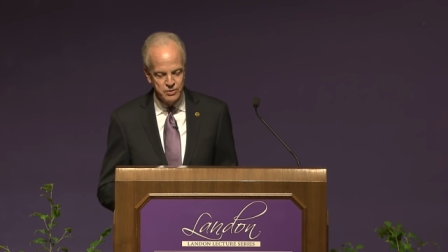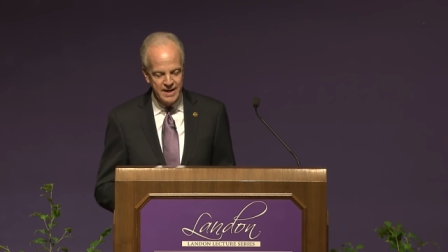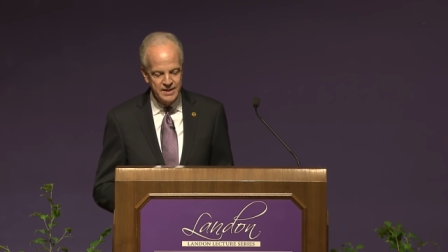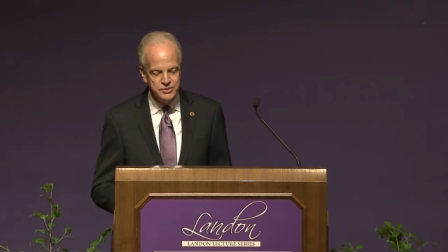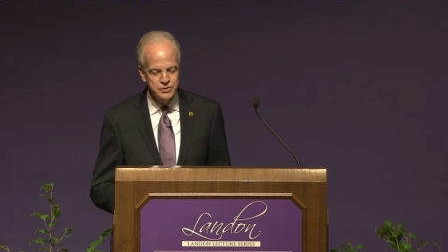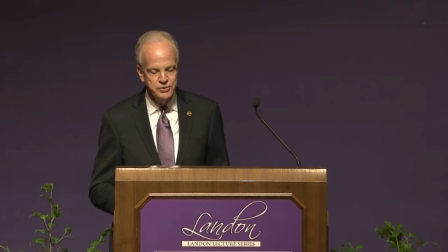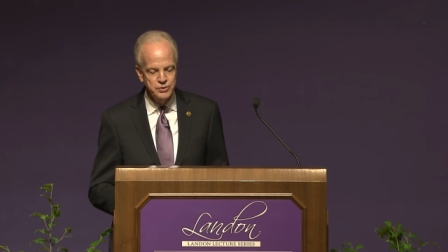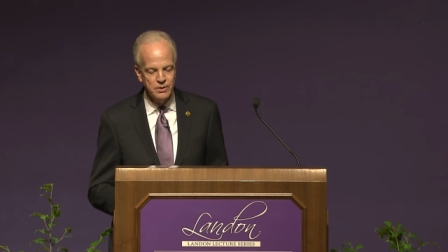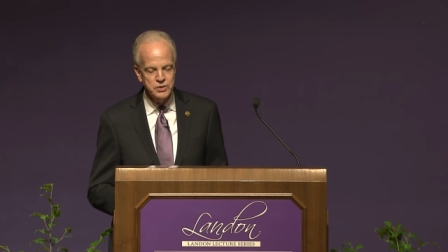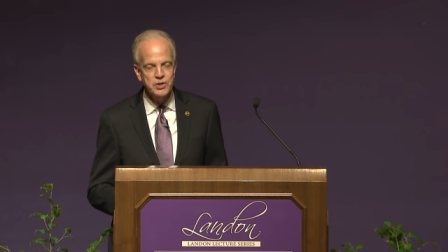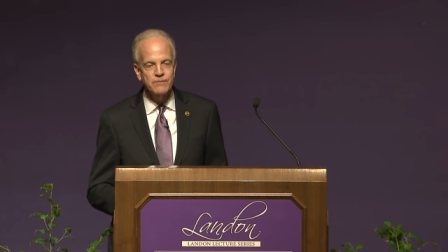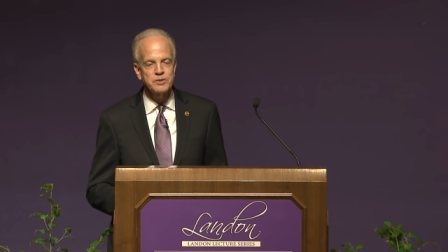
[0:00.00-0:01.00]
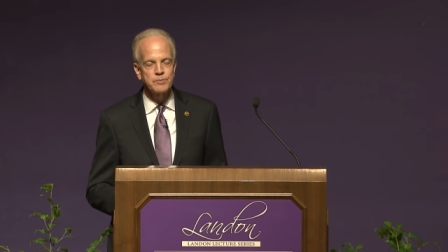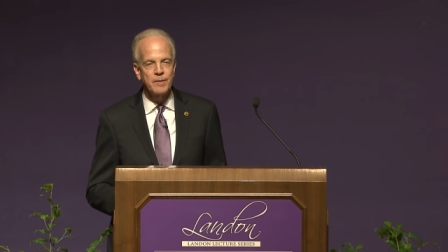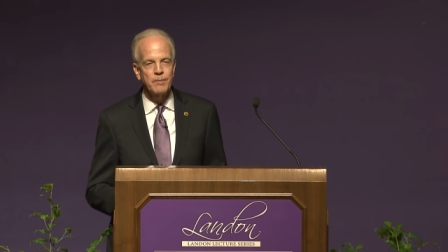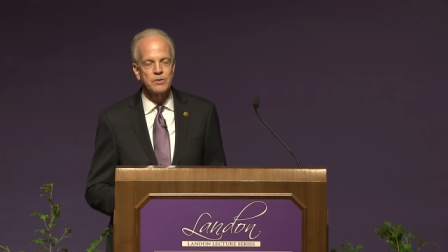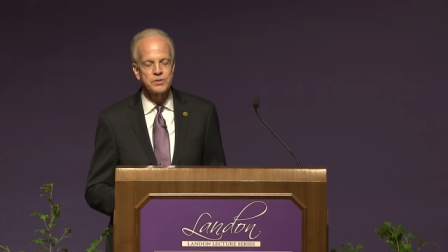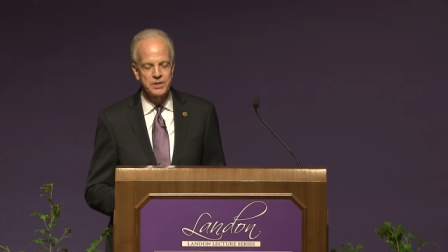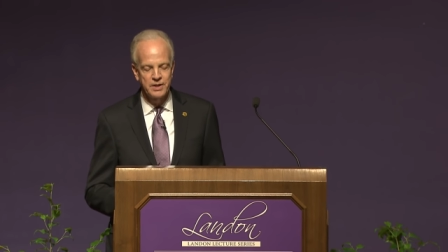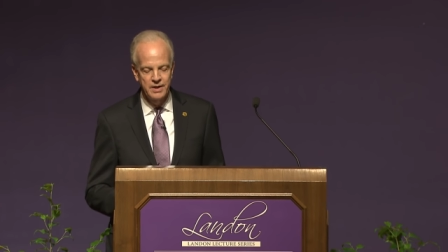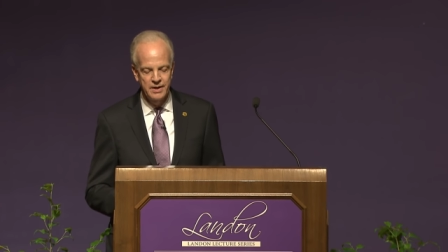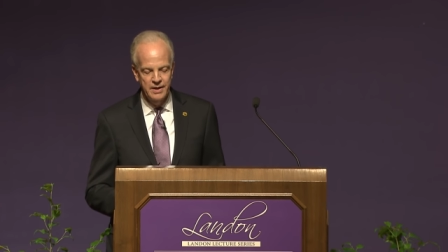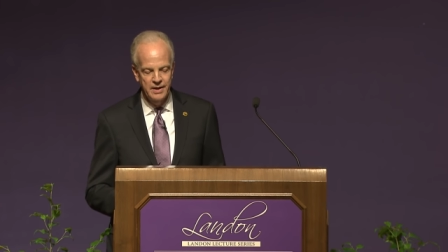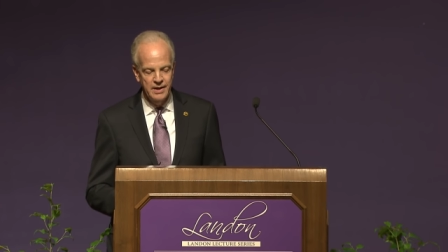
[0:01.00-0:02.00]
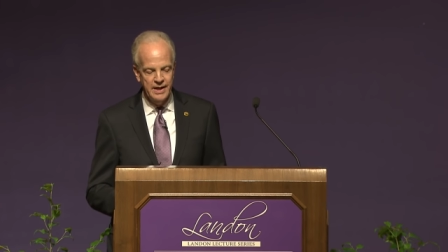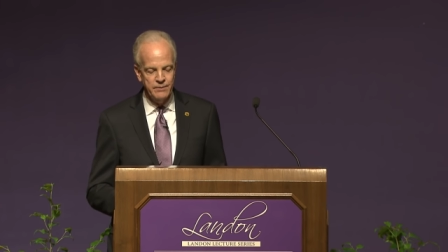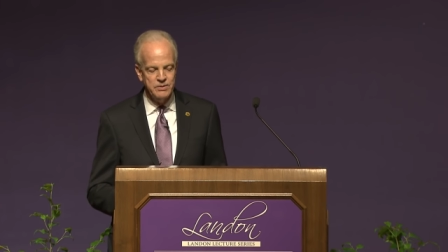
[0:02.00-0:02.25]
gratitude to our service members and